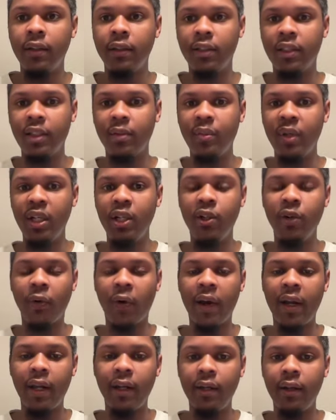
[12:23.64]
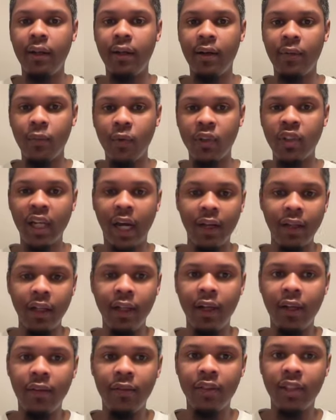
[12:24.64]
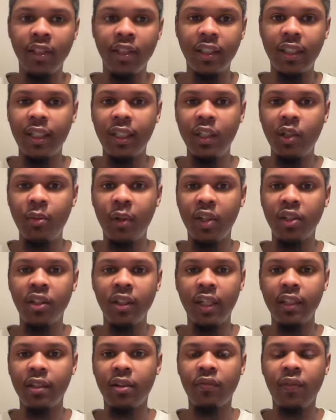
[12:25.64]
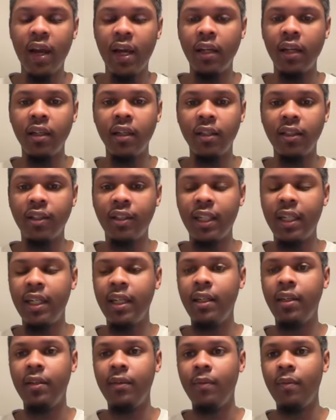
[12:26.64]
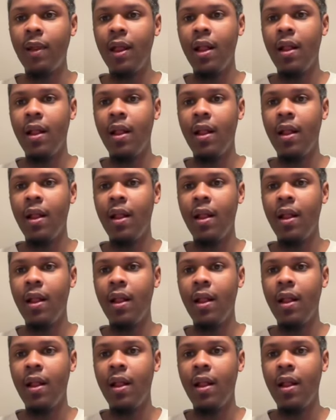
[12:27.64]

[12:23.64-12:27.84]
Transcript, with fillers: to be great, which I love to see, especially as a fan of this team,